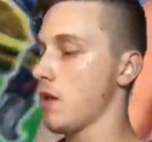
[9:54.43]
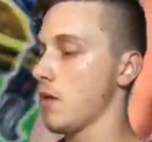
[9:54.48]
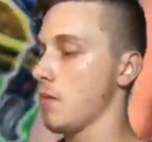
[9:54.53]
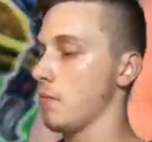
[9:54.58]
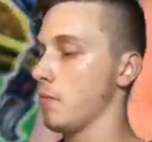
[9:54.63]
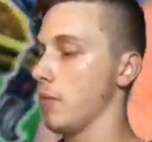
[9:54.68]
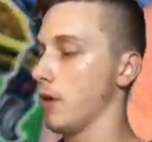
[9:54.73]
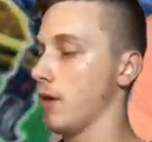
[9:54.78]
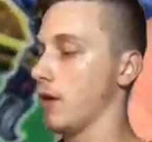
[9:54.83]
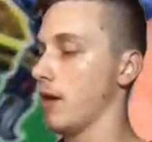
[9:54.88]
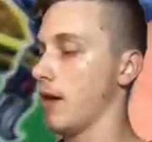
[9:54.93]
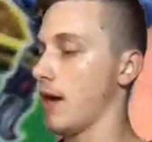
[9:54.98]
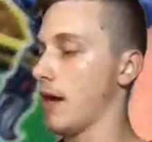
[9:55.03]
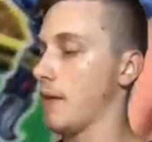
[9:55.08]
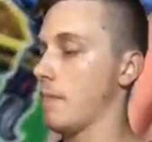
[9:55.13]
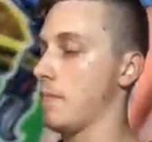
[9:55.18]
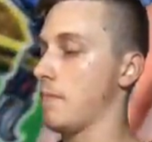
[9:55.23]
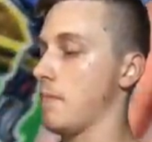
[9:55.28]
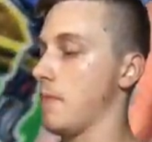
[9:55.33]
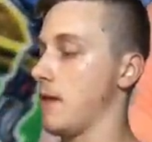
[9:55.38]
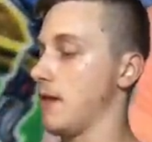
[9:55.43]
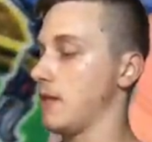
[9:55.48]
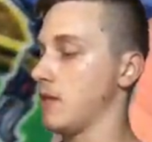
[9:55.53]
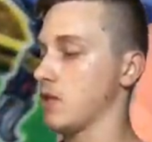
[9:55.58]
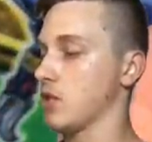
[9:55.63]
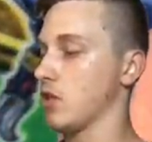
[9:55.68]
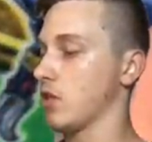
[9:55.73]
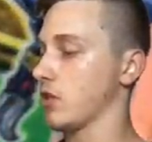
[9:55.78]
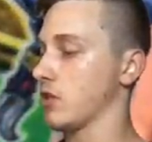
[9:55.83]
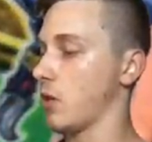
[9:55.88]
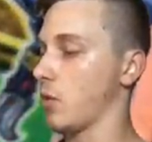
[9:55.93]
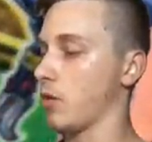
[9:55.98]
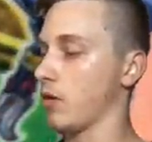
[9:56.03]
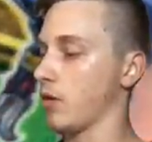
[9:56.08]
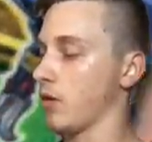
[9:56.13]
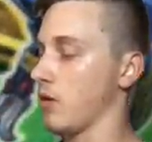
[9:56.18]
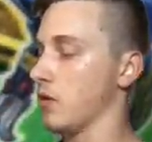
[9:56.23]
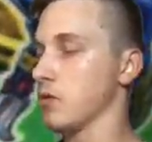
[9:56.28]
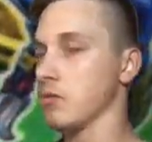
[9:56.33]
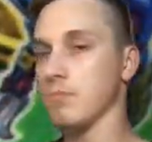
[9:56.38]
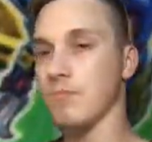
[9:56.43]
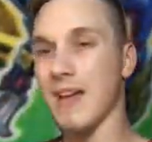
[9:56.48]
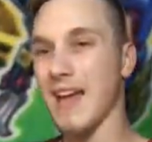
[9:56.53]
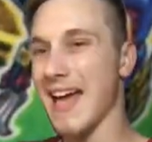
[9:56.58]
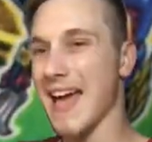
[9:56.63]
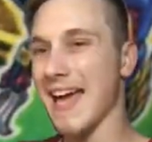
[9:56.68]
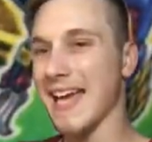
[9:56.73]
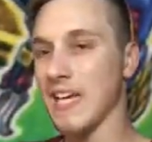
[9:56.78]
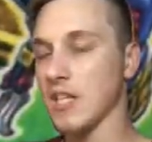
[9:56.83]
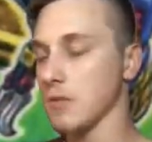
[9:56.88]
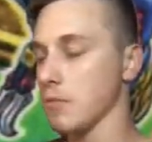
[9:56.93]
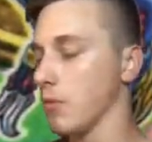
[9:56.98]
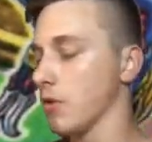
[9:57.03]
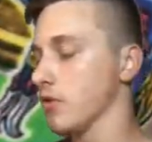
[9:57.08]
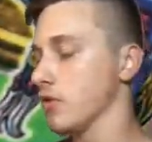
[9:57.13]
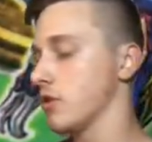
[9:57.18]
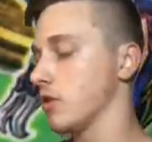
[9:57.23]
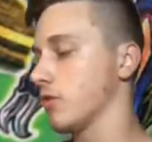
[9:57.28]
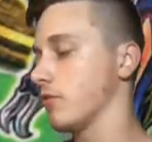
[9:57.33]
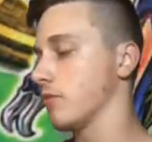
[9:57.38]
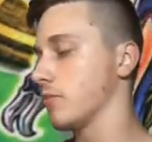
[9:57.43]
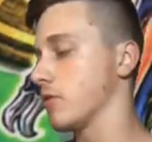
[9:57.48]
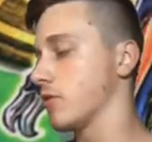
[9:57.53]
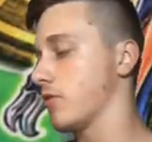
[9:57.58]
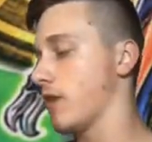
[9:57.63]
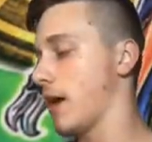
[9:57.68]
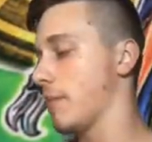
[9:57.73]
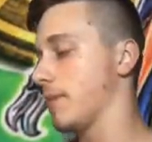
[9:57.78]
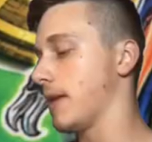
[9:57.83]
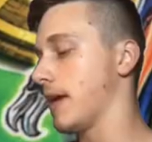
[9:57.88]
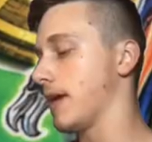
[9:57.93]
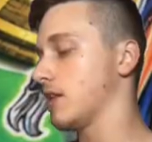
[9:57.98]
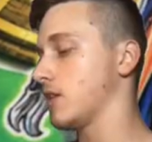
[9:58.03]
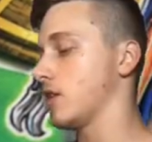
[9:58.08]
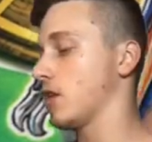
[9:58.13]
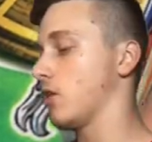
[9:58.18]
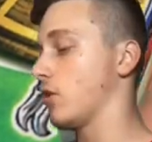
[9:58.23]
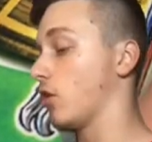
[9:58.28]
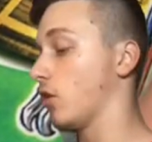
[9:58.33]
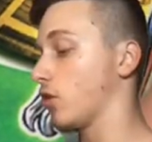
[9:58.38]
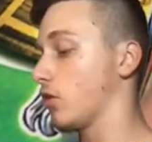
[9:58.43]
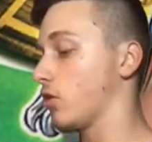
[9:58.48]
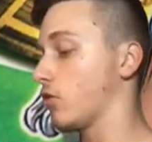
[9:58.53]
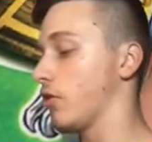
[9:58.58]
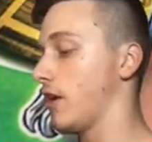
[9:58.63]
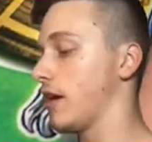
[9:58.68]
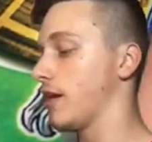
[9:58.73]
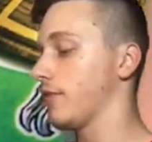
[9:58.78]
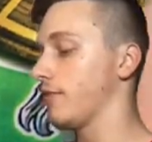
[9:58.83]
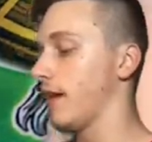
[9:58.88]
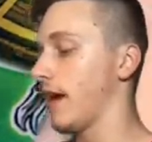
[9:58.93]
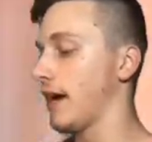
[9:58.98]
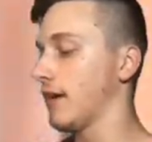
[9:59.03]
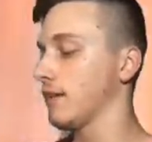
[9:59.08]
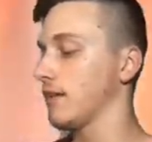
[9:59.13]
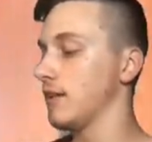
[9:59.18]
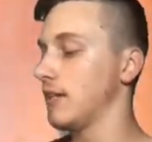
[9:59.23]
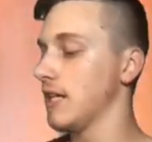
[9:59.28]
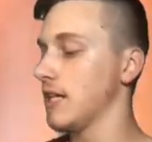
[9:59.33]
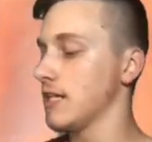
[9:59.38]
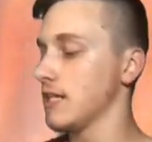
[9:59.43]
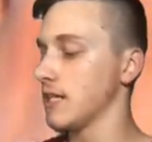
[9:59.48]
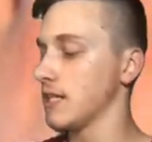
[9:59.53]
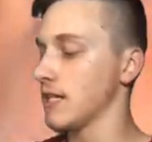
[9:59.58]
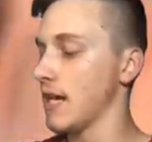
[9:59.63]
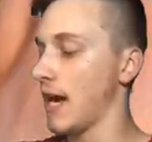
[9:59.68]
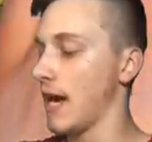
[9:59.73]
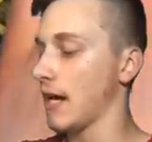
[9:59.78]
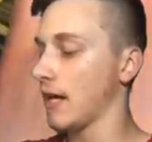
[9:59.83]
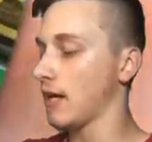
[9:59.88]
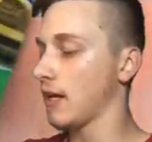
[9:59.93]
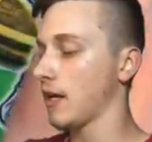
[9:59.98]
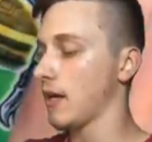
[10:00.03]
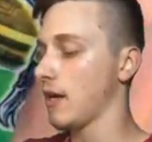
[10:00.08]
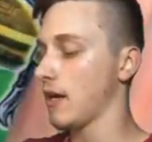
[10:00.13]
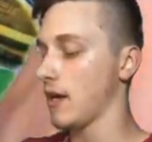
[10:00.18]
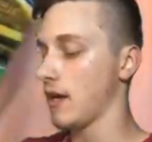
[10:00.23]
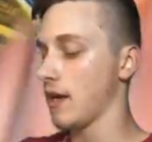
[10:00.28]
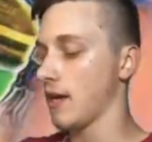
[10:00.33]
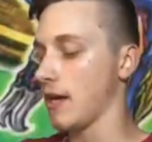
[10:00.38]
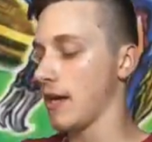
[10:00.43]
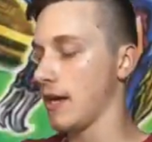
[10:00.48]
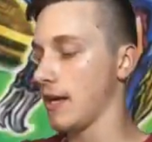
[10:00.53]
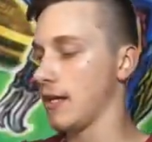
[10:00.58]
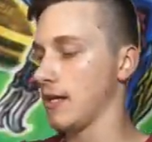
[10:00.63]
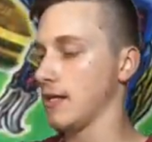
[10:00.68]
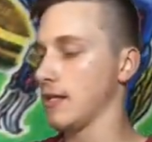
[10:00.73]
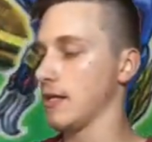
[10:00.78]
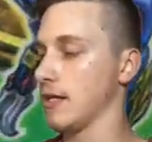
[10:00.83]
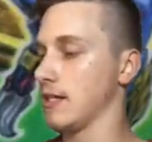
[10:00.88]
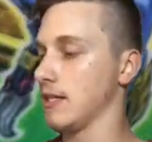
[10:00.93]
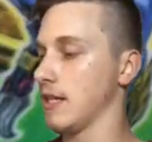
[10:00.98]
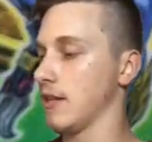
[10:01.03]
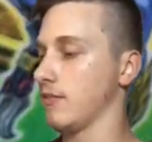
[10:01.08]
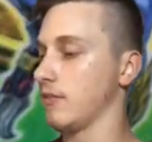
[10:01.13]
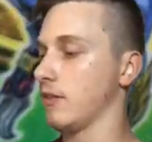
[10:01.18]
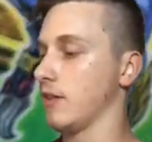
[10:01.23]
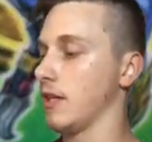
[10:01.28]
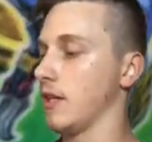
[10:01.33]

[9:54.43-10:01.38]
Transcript: but um, it just looks like one of those ace monsters from scrap decks. You know, got a great effect, decent attack, and uh, definitely a